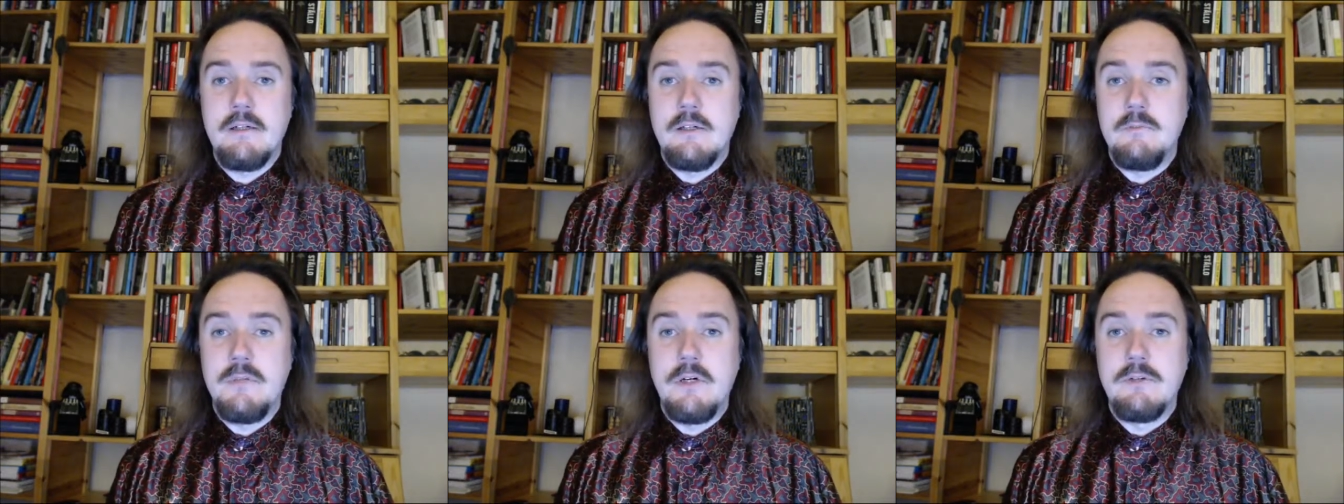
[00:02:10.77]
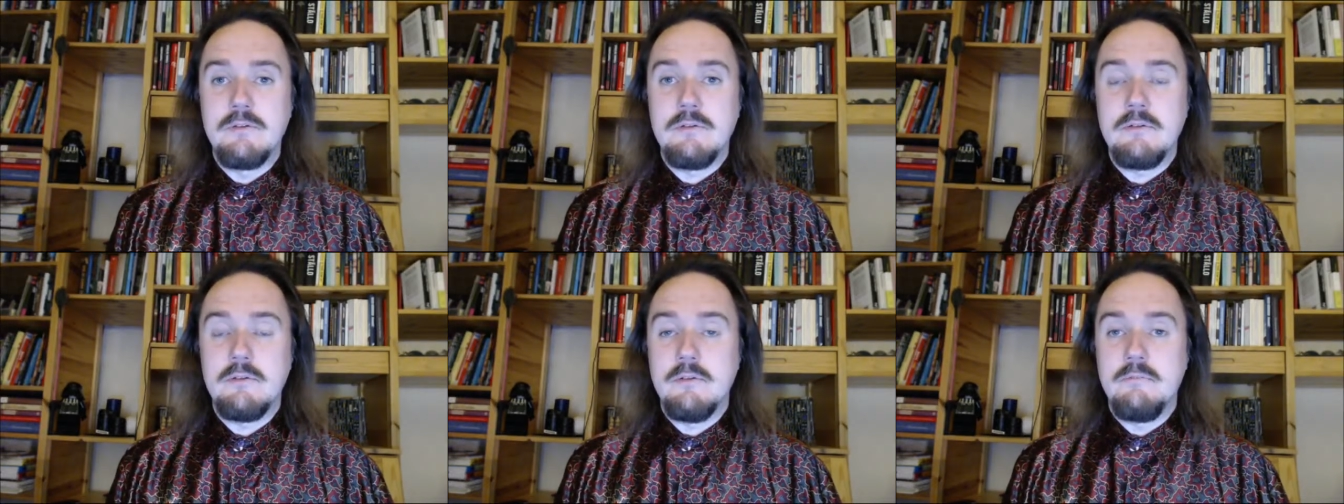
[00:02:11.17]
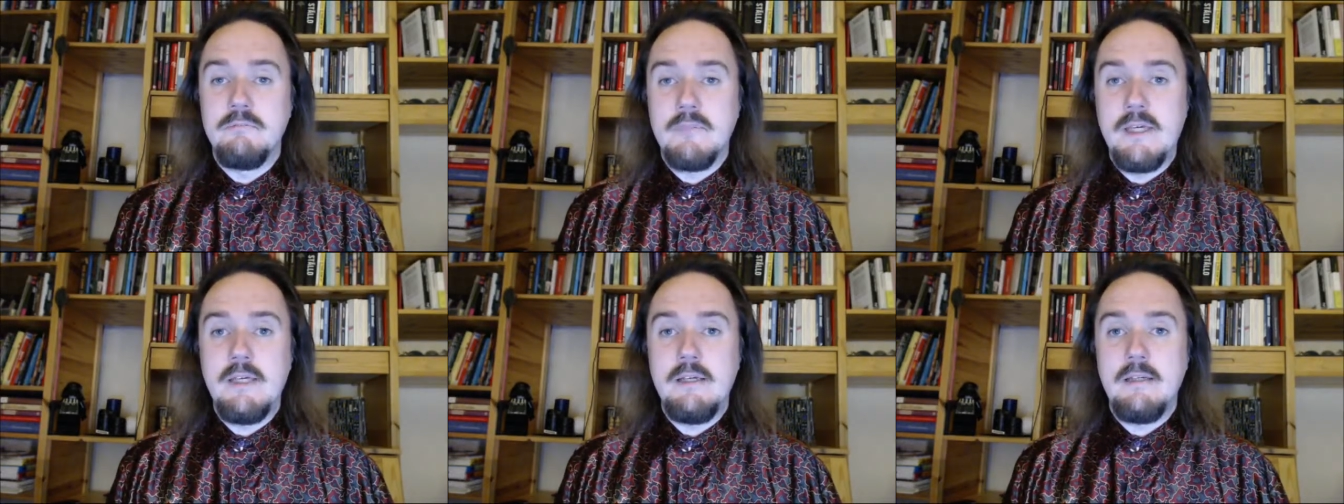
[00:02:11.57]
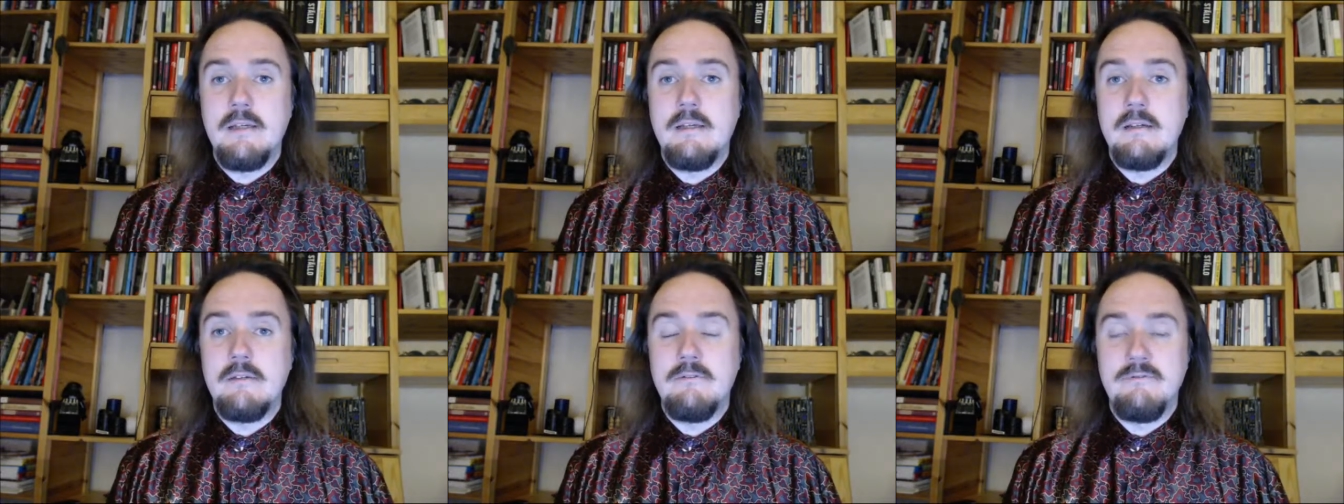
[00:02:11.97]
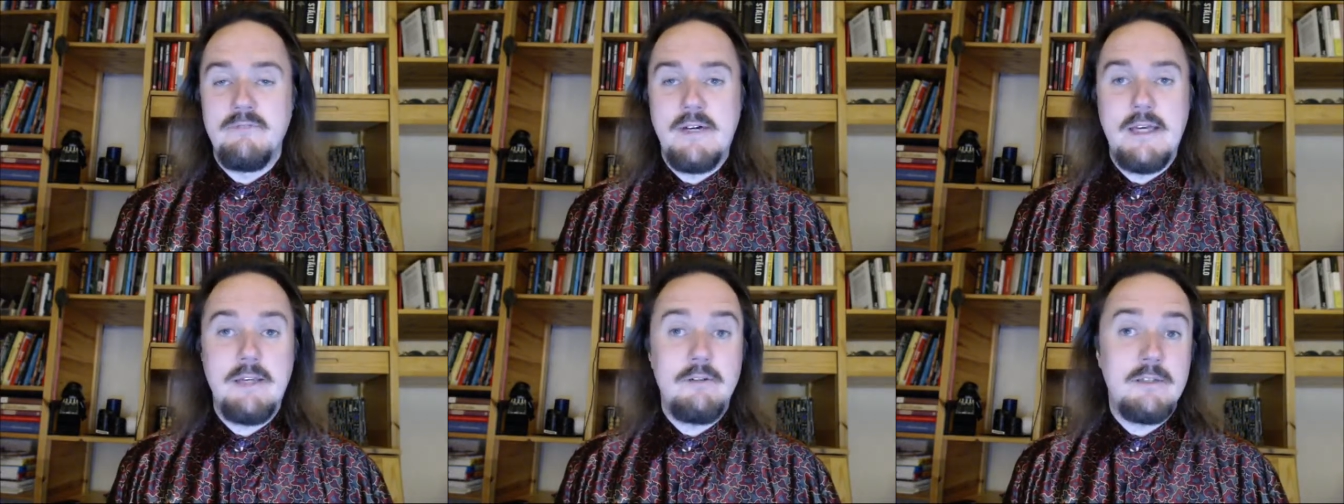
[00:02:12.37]
about male
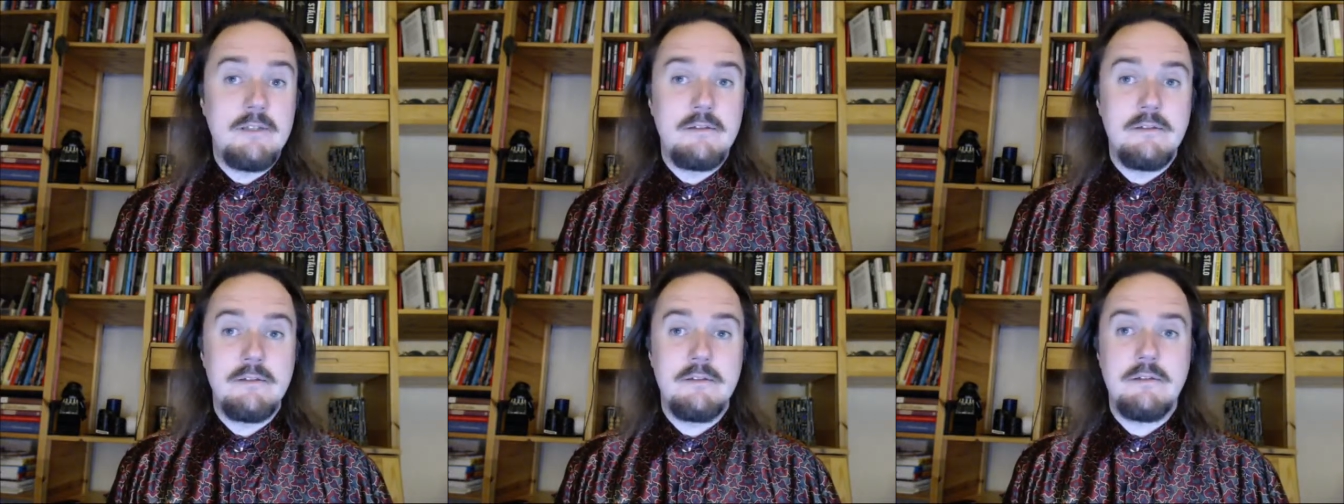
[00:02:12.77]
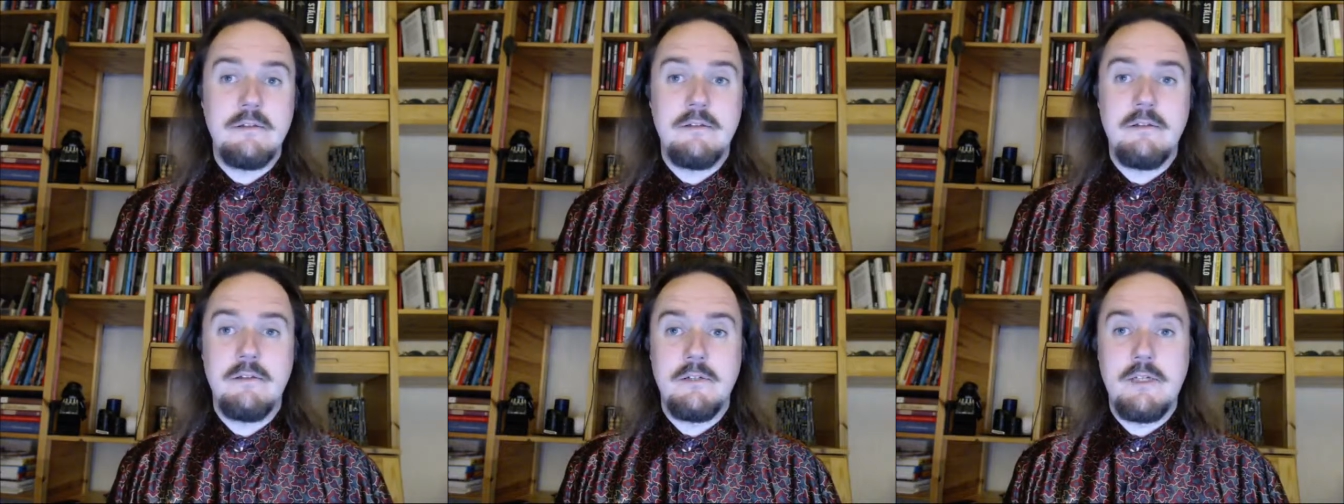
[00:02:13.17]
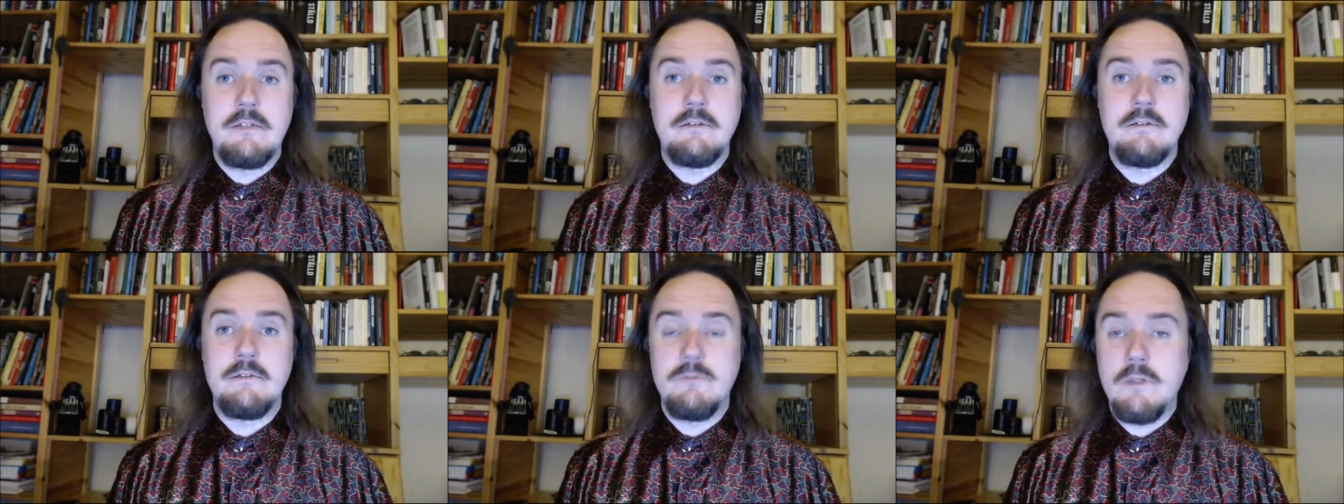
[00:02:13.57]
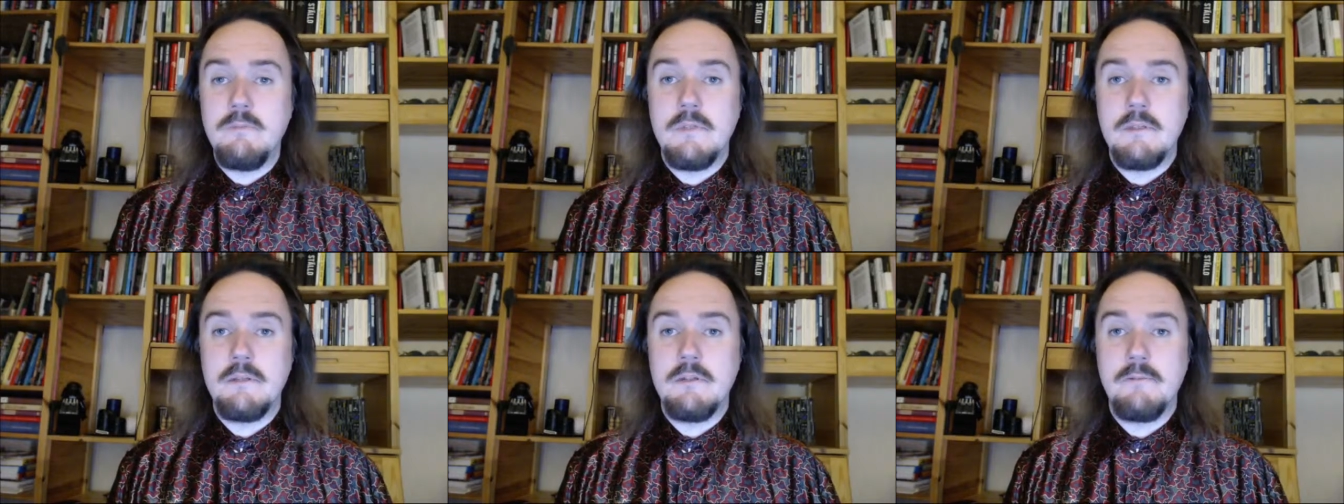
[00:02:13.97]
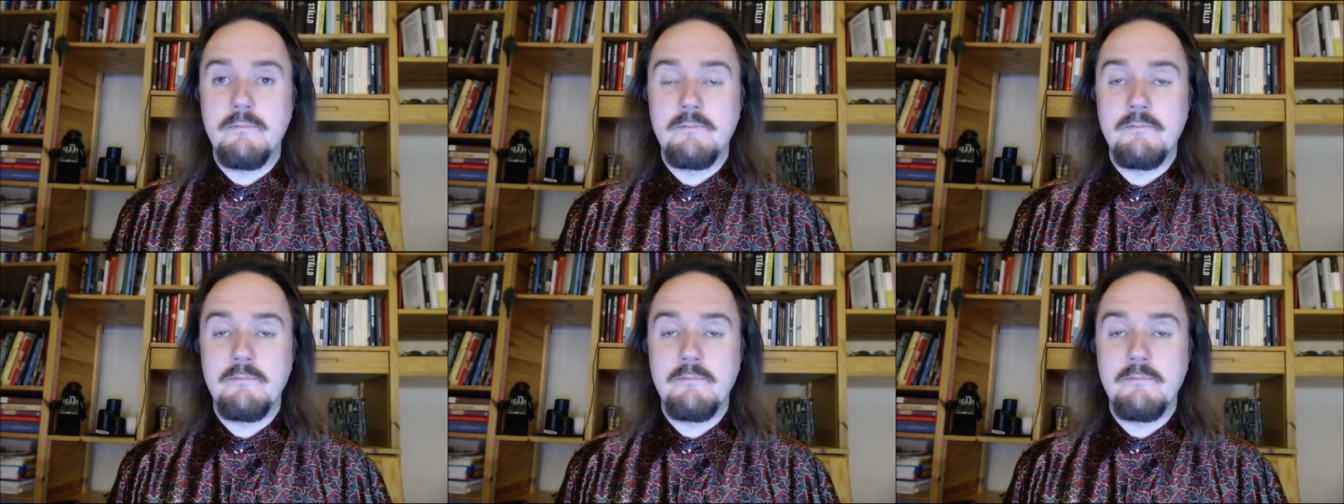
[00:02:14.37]
violence against women.